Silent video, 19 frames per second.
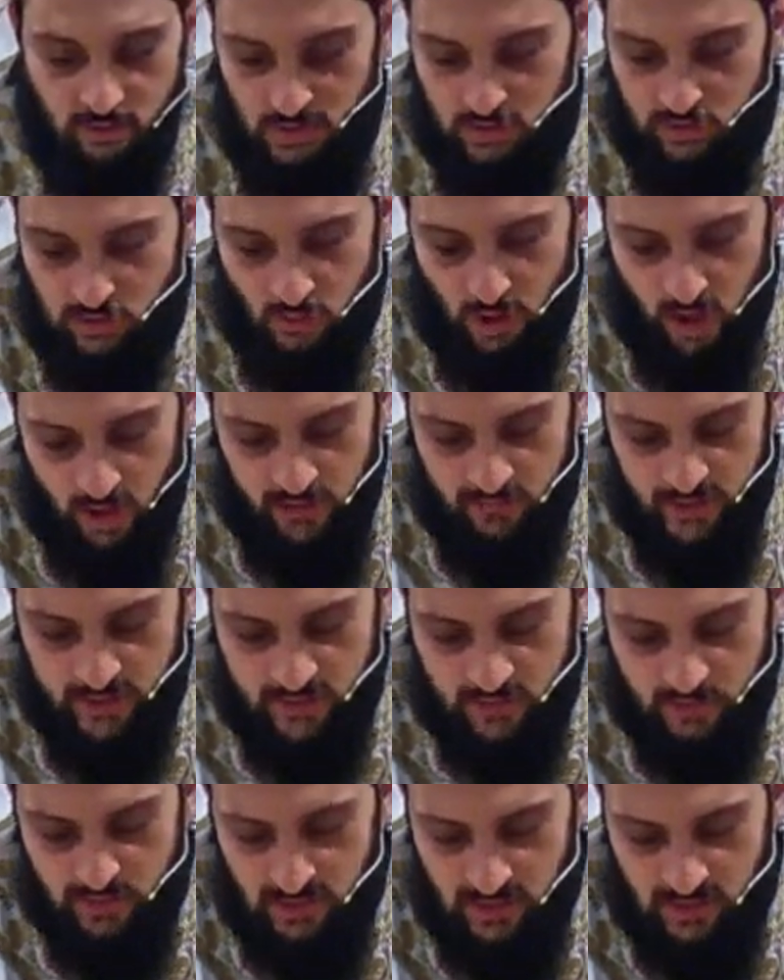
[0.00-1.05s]
So all of
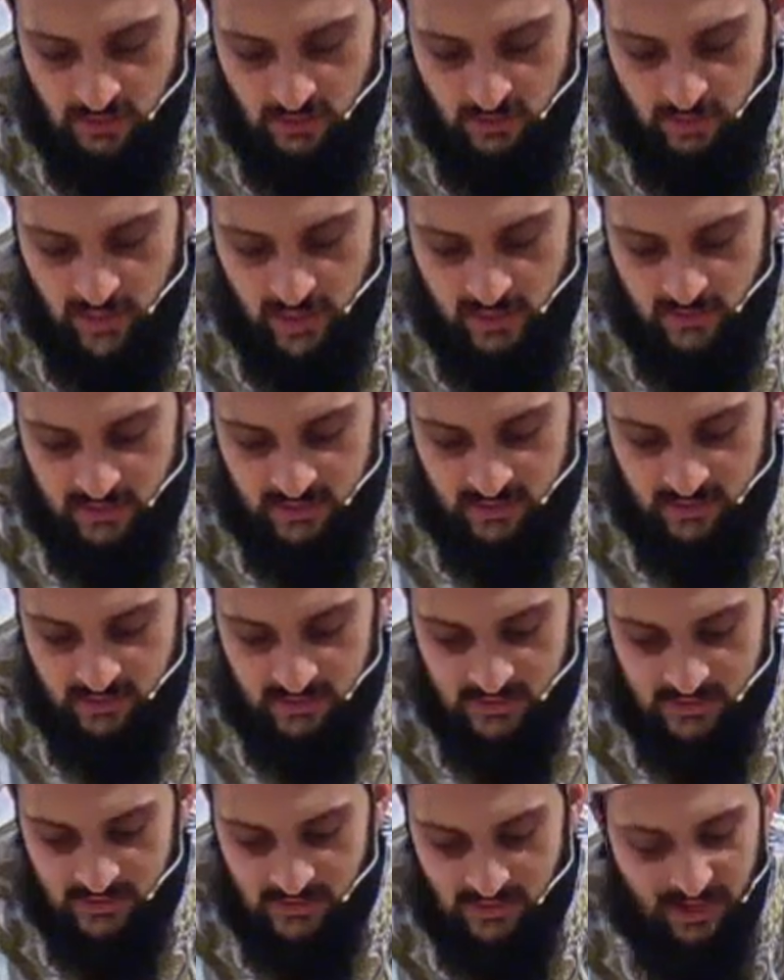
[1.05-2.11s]
us, we need
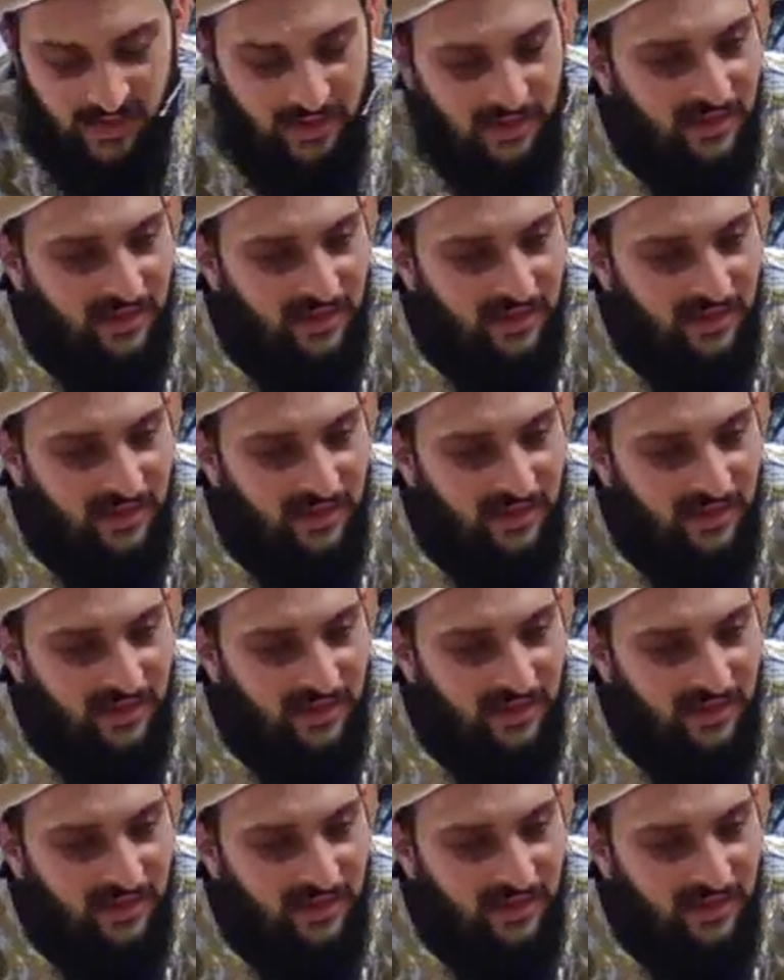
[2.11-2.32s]
repentance.